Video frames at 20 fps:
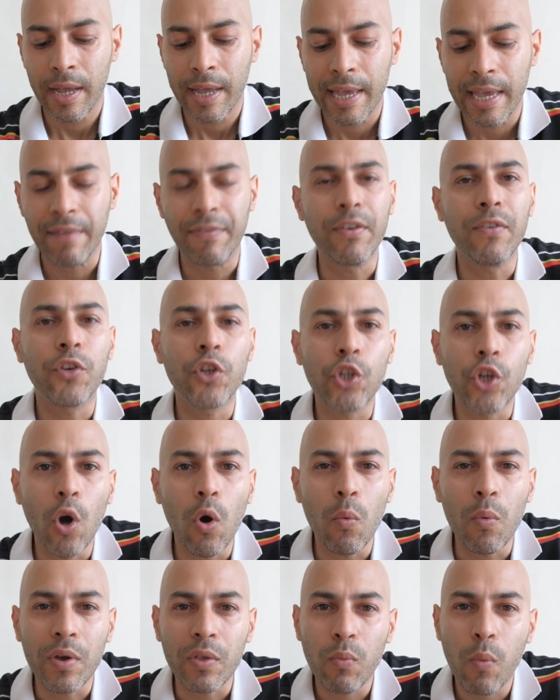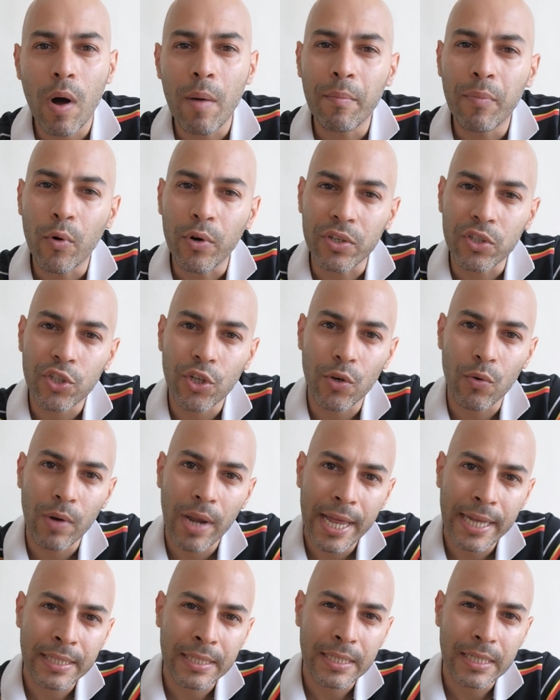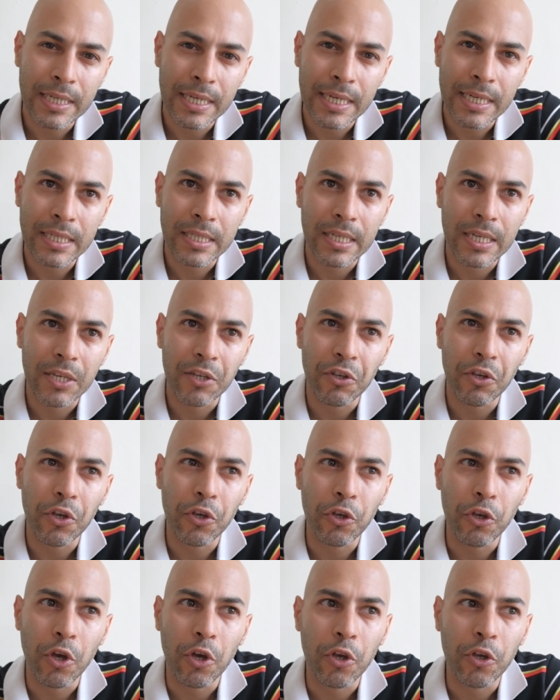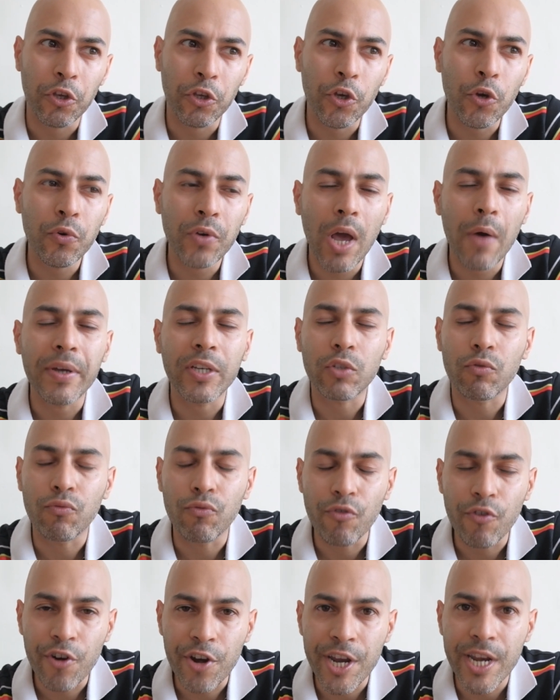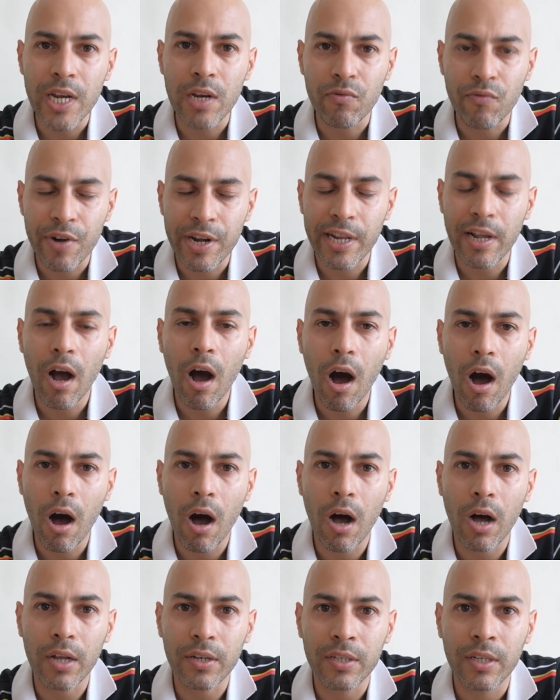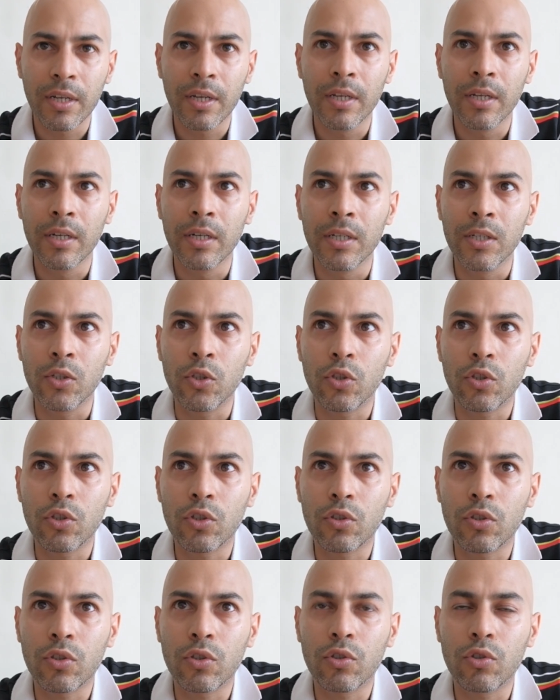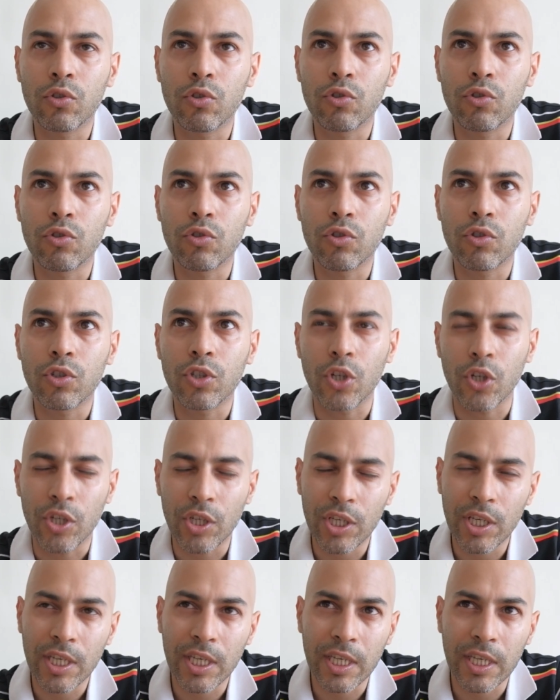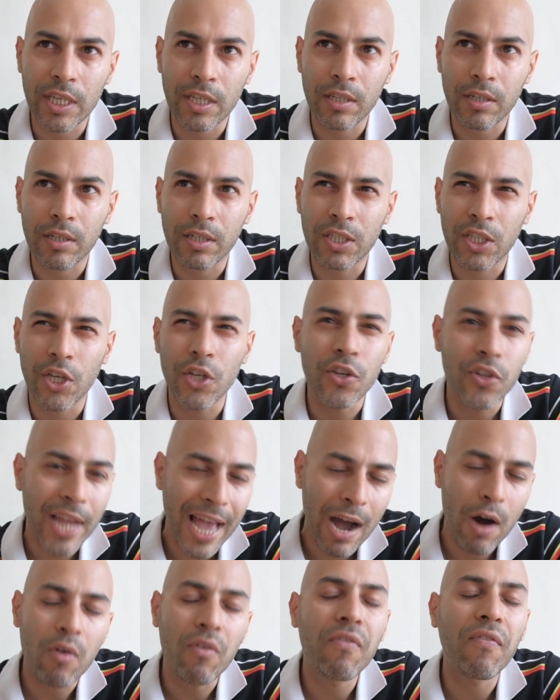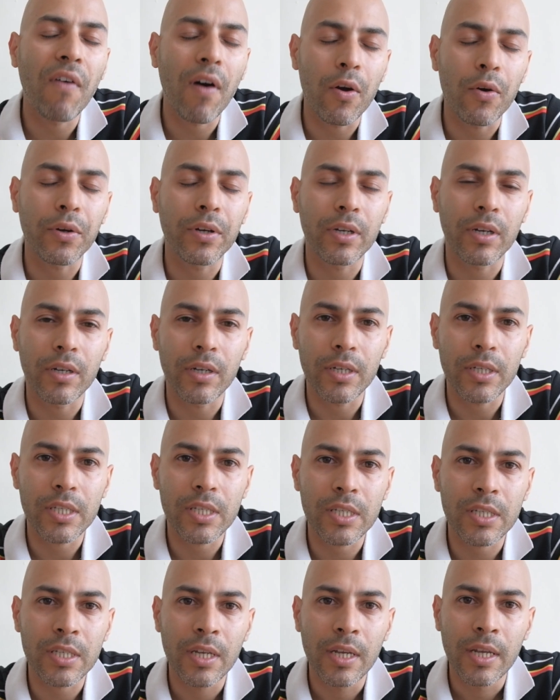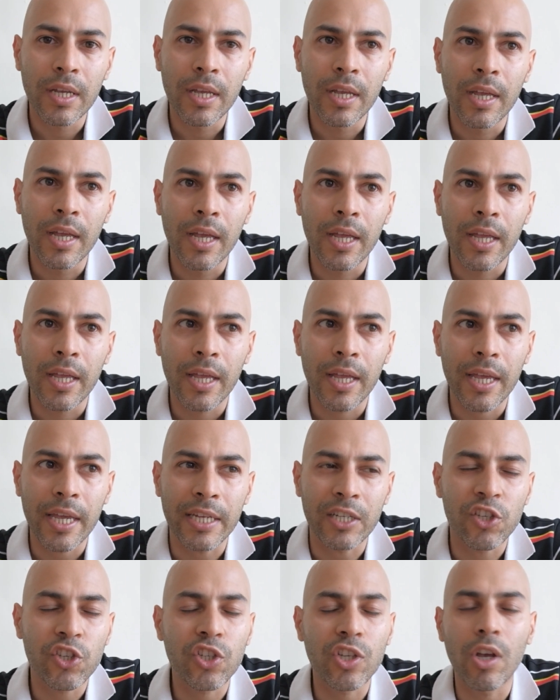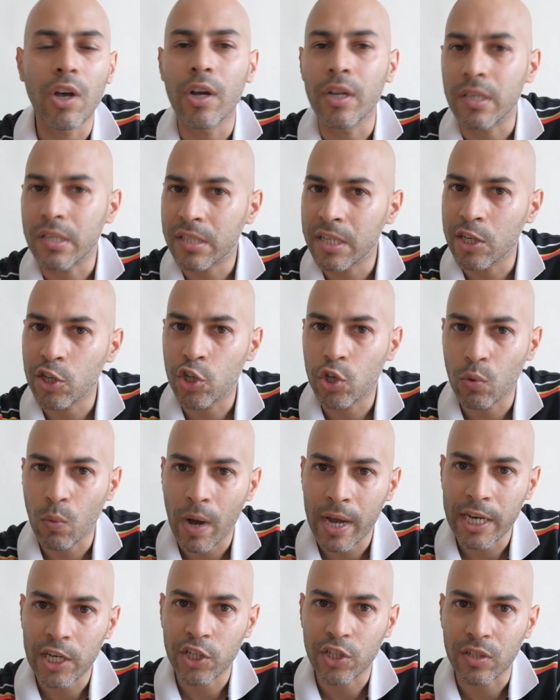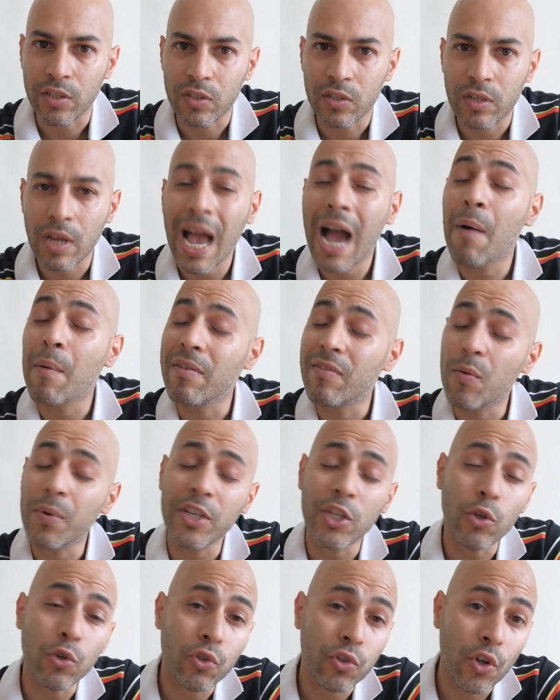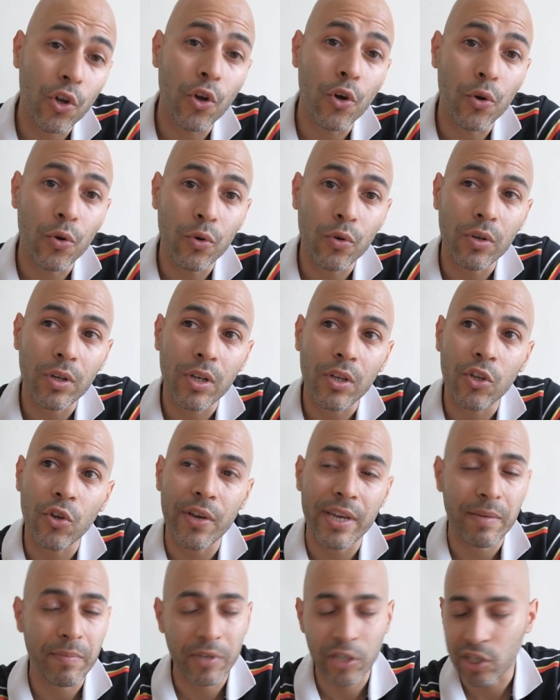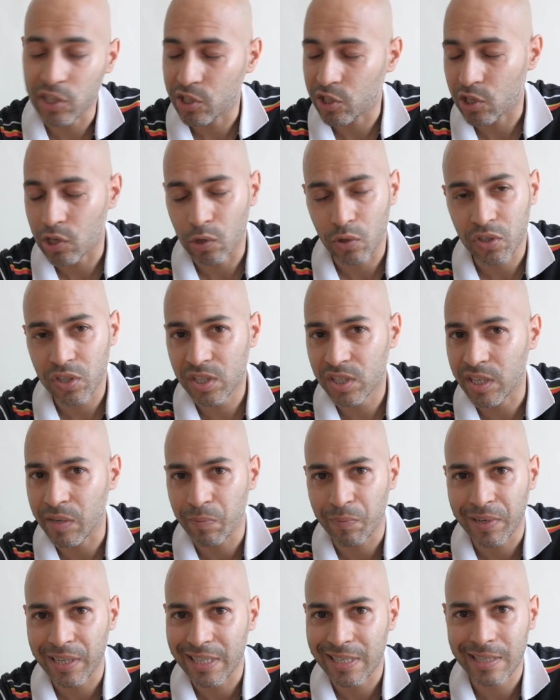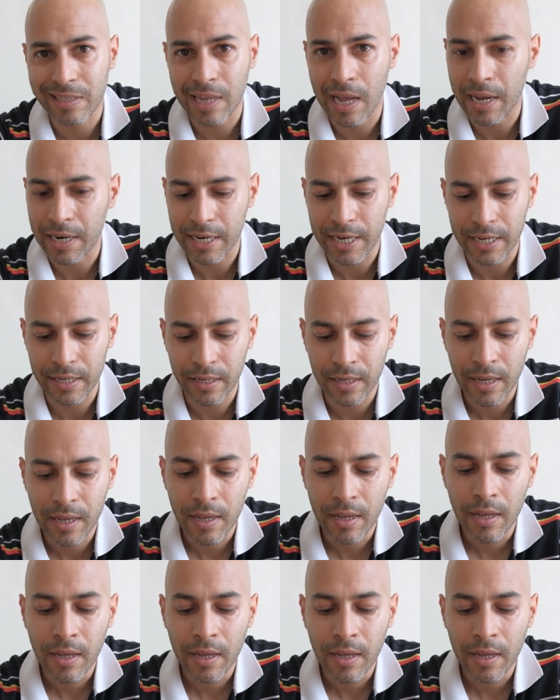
If you've shot with 1.2 lenses, you know it's really, really hard to nail focus in certain situations. However, when you do, your images just look simply stunning.